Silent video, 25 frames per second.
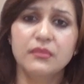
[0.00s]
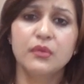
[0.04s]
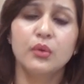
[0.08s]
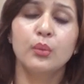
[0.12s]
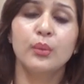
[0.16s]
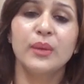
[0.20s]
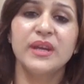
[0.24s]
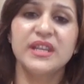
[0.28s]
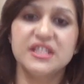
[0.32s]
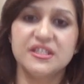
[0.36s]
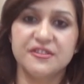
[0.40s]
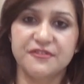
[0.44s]

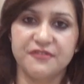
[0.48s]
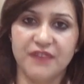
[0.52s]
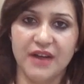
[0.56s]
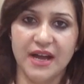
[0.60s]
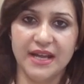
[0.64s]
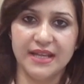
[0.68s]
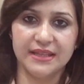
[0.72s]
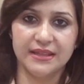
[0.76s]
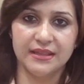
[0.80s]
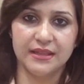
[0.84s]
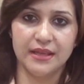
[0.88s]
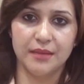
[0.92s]
We
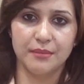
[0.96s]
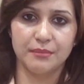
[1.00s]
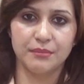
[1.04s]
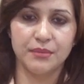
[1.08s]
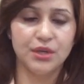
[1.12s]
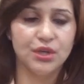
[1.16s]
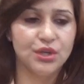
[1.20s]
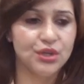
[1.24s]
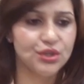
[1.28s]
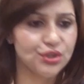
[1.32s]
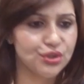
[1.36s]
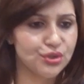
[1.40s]
define them
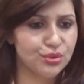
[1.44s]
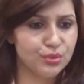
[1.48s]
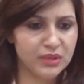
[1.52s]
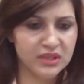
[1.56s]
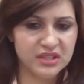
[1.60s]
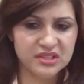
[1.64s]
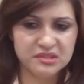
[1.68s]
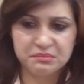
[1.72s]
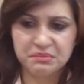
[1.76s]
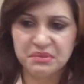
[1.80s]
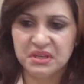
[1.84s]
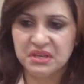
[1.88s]
through
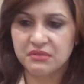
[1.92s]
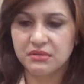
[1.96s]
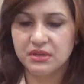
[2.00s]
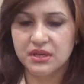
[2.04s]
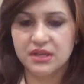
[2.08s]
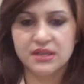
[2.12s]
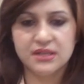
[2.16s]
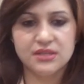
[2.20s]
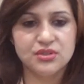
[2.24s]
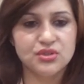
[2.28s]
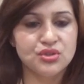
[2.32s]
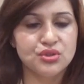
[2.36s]

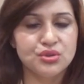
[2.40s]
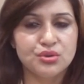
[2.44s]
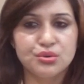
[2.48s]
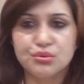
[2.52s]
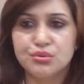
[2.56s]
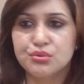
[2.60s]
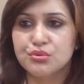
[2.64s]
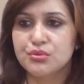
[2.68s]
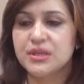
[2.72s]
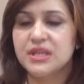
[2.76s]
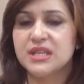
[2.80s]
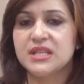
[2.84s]
experience,
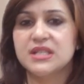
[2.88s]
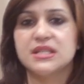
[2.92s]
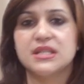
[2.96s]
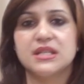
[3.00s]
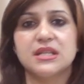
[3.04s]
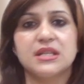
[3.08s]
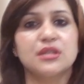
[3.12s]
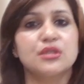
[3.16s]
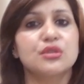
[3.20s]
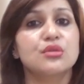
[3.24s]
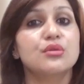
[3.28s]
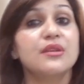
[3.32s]
through
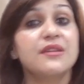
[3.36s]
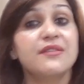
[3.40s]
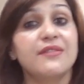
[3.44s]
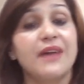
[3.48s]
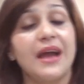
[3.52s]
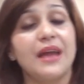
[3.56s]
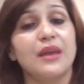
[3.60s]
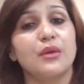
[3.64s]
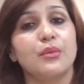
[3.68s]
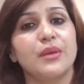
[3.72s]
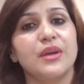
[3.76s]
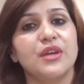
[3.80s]
reading, through
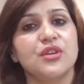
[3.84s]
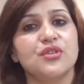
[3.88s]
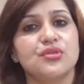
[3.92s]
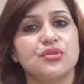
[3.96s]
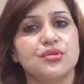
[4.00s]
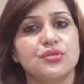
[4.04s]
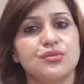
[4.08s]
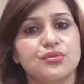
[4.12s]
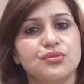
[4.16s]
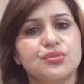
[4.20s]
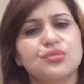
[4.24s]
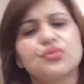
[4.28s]

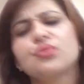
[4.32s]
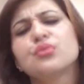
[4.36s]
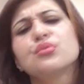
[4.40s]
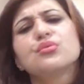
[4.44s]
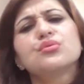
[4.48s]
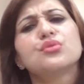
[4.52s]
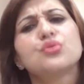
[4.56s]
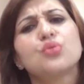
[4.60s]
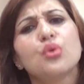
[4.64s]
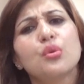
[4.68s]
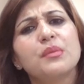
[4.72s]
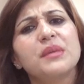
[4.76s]
evaluation, through
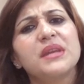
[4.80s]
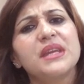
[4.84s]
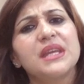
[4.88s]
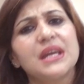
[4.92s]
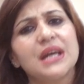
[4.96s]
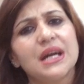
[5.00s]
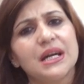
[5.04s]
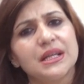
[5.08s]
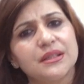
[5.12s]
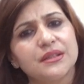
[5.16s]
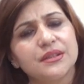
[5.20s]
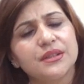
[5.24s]
so many
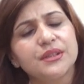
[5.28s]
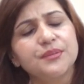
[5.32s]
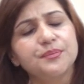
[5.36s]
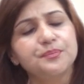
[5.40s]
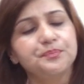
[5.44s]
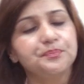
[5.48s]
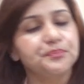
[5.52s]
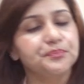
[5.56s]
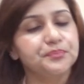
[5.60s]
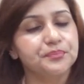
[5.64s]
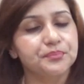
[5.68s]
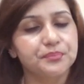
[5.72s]
other
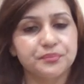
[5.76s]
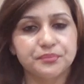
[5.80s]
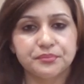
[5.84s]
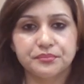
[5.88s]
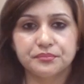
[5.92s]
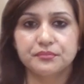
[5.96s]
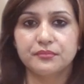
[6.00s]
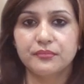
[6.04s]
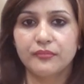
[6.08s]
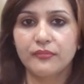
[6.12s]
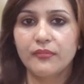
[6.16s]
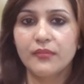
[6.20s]

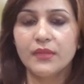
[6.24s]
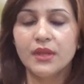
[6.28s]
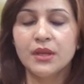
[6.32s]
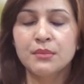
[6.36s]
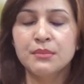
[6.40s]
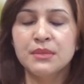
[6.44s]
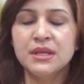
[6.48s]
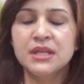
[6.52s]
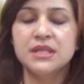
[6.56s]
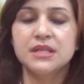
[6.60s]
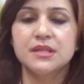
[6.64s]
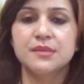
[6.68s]

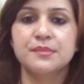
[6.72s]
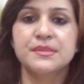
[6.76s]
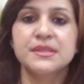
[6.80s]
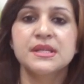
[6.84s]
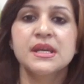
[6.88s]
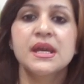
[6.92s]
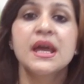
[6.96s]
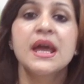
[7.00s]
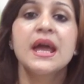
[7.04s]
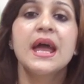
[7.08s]
mediums.